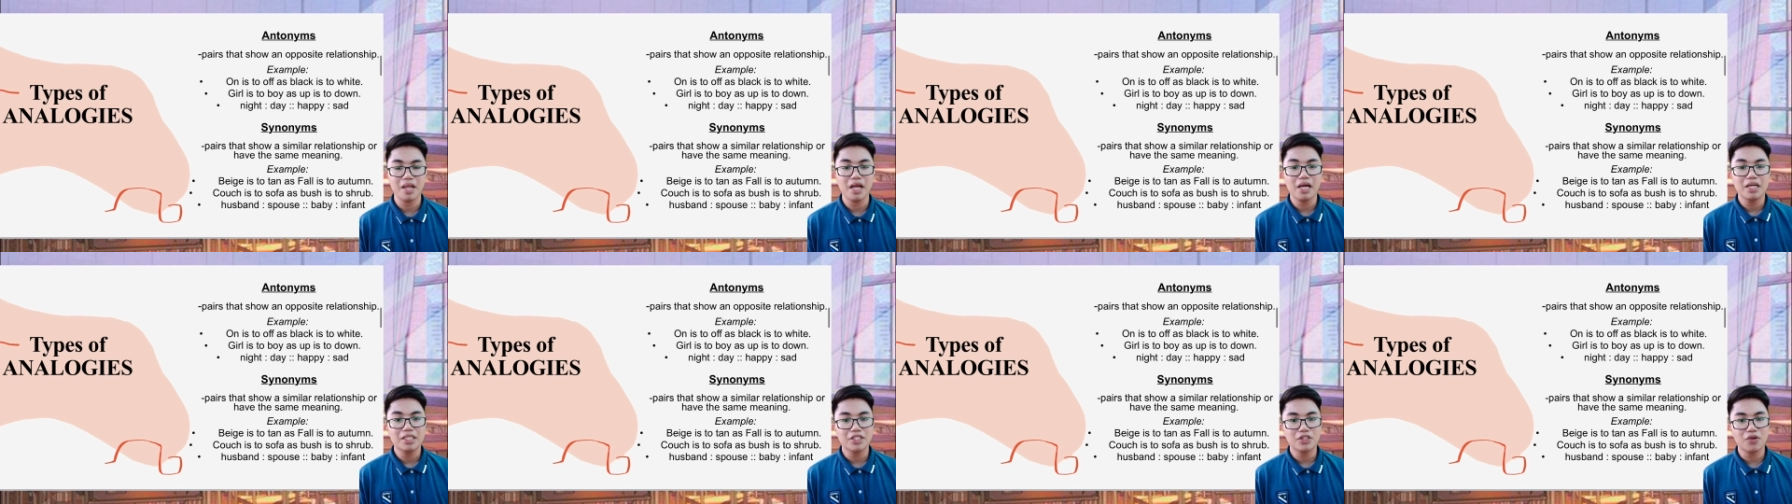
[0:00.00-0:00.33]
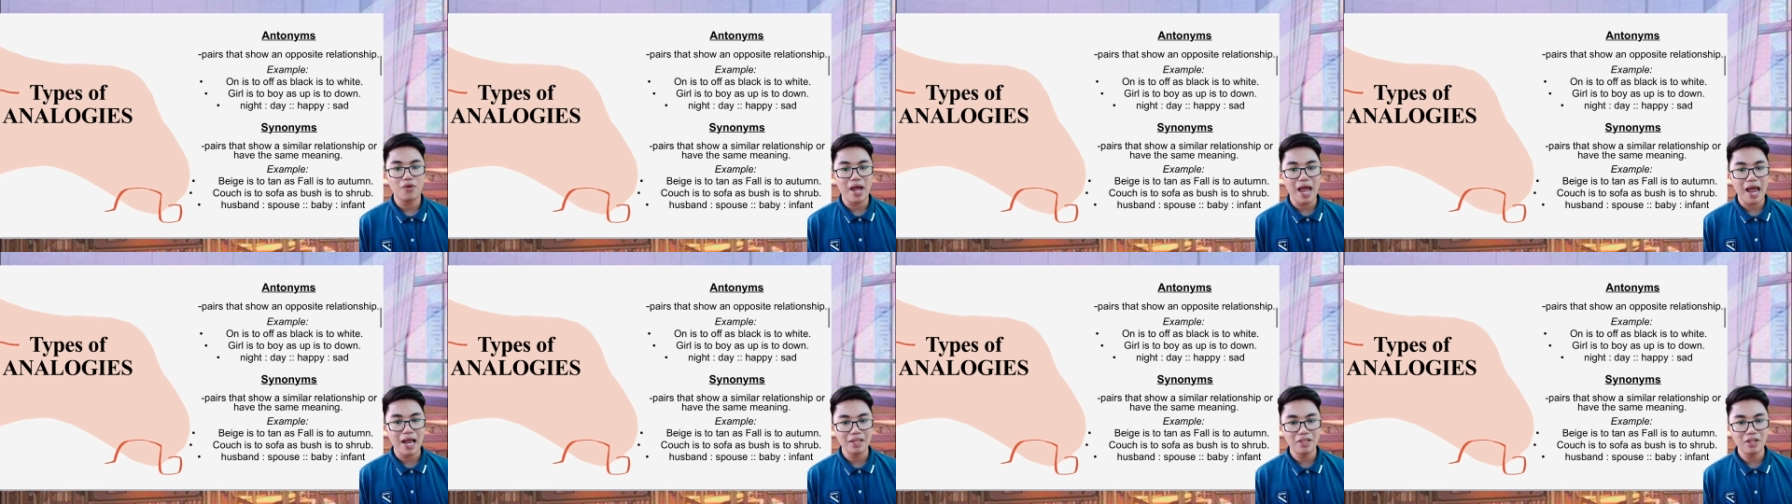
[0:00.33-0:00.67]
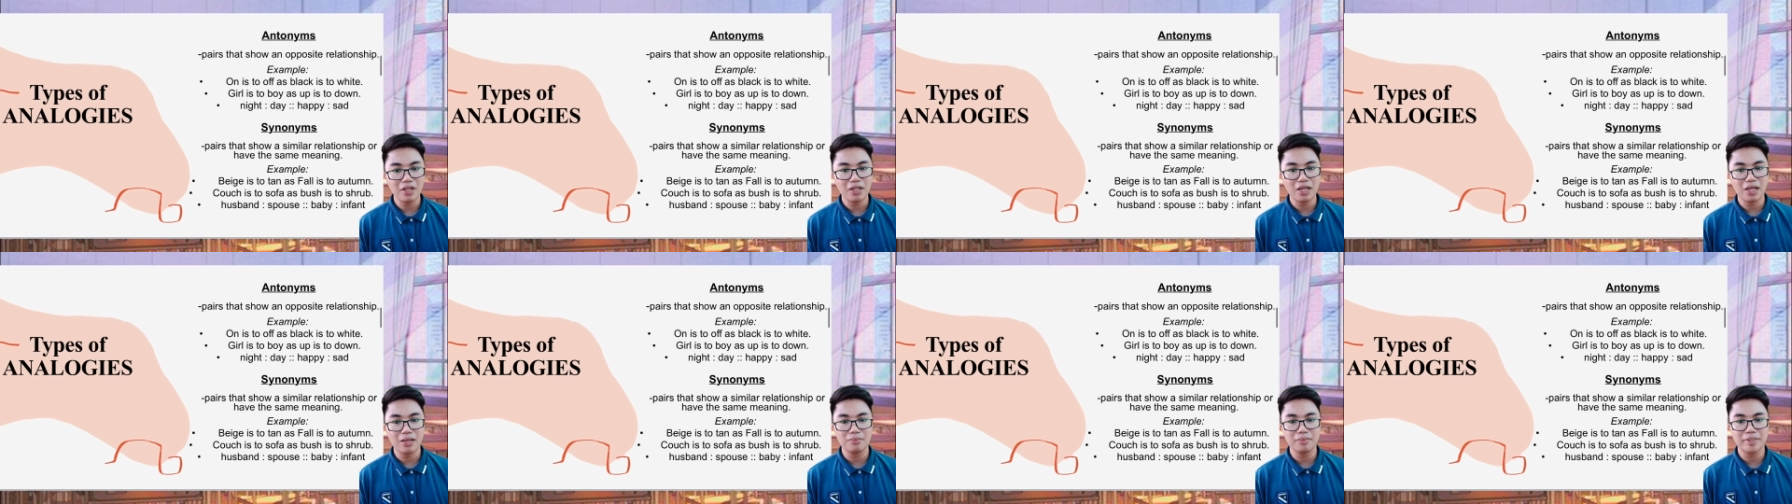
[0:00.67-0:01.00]
So
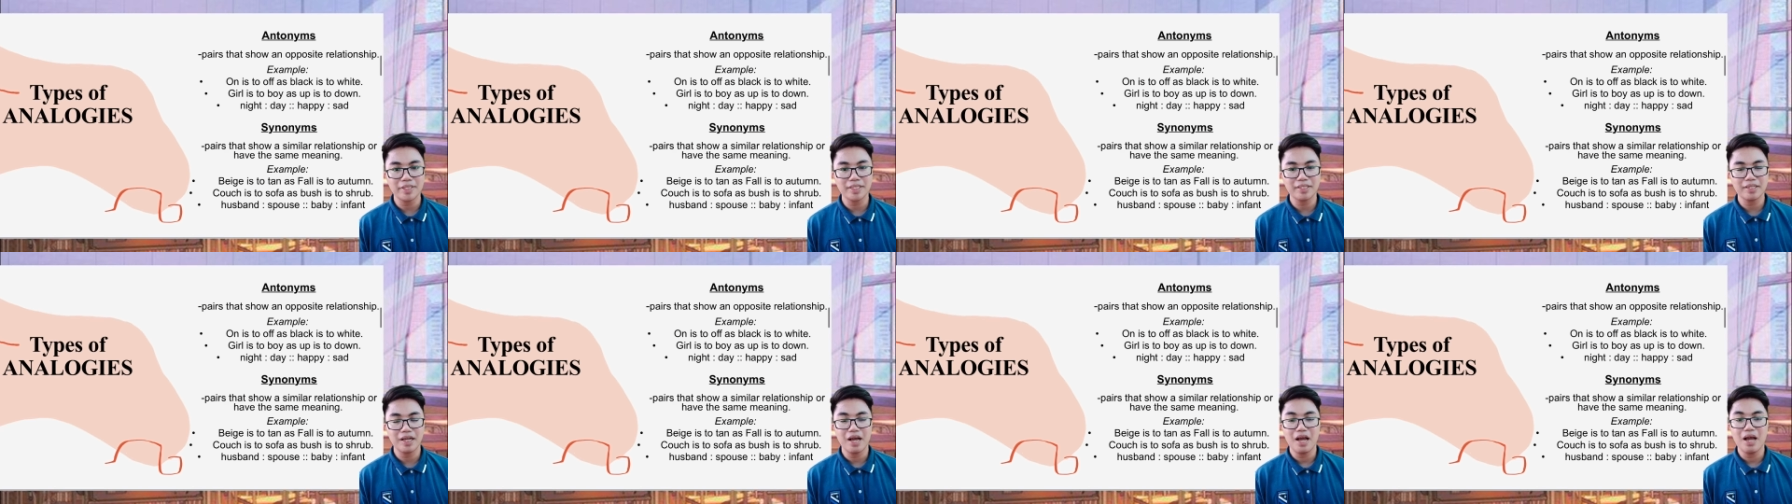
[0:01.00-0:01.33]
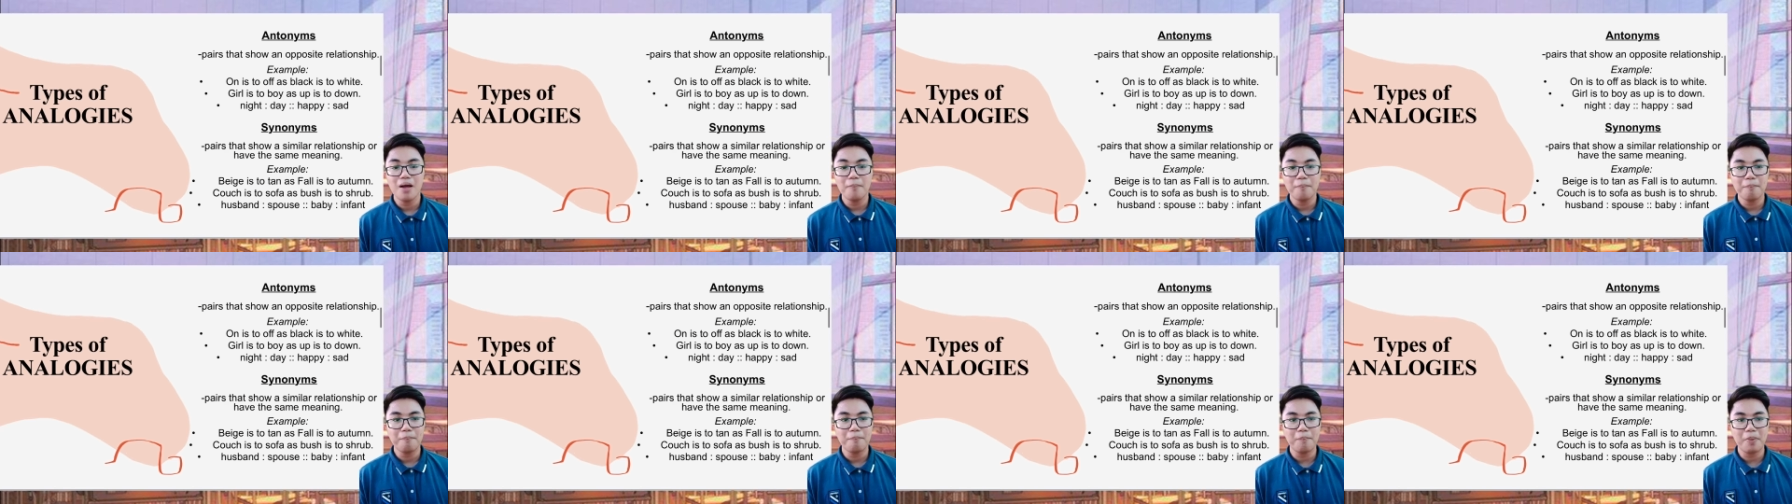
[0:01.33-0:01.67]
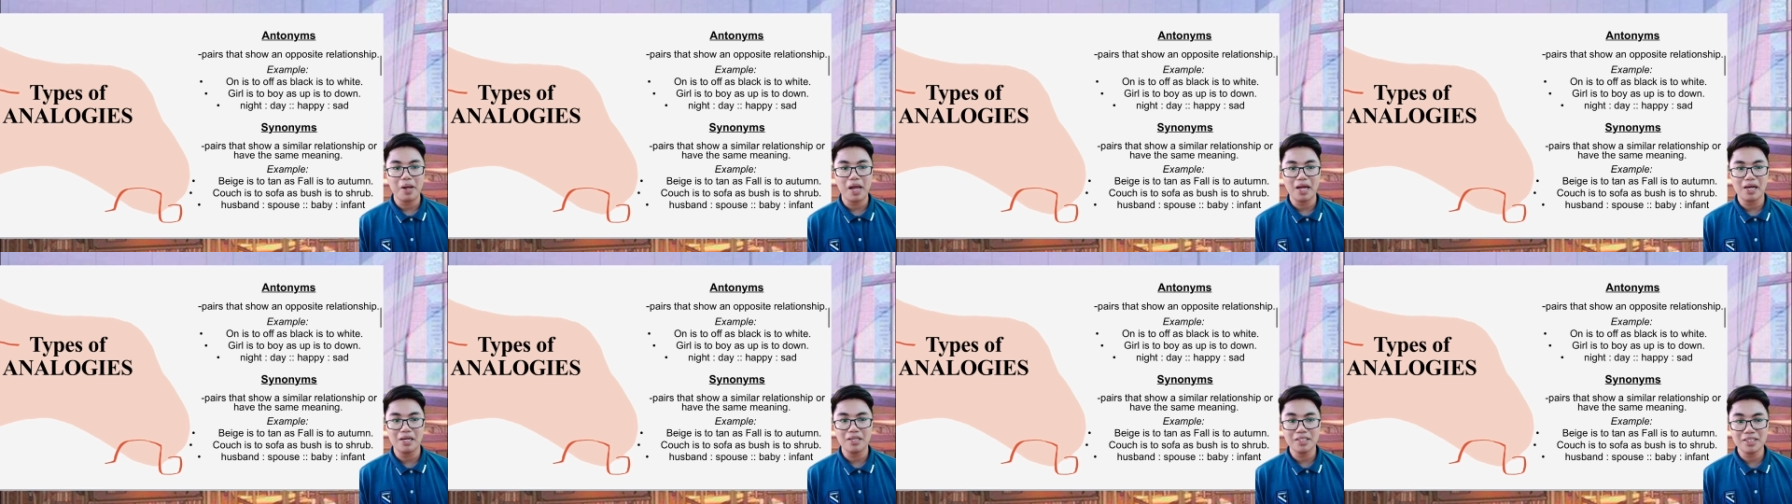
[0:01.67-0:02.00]
antonyms,
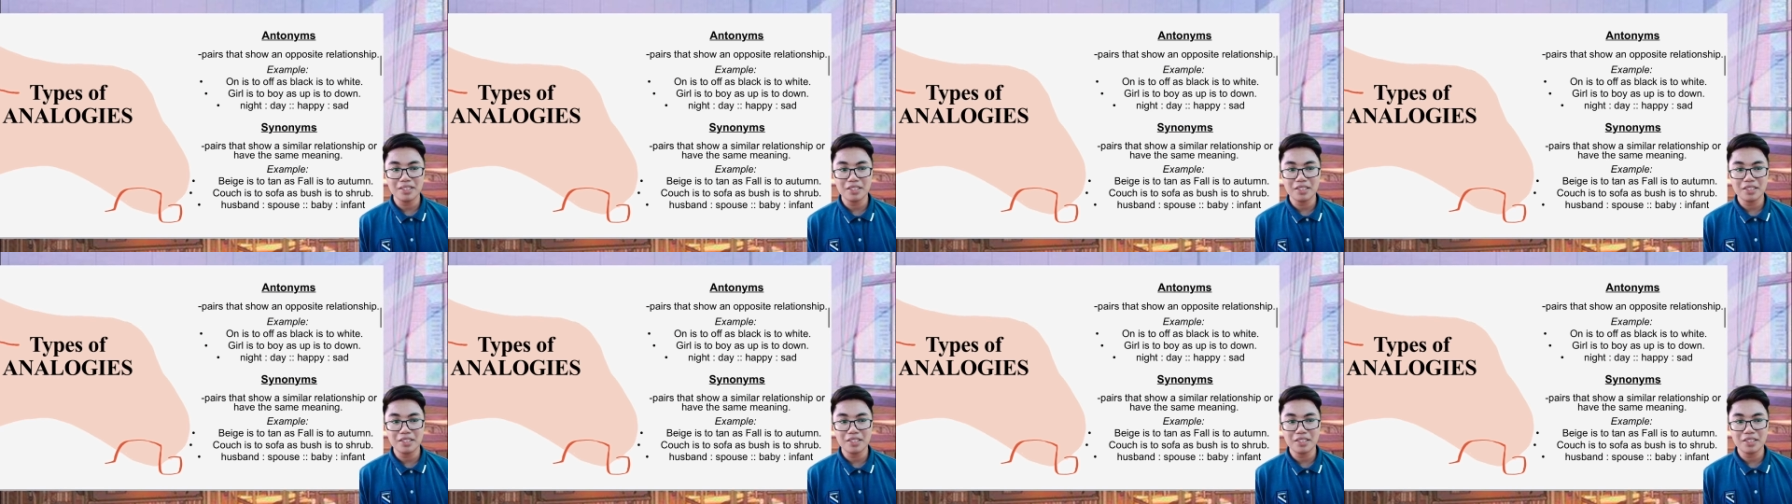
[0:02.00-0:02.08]
pairs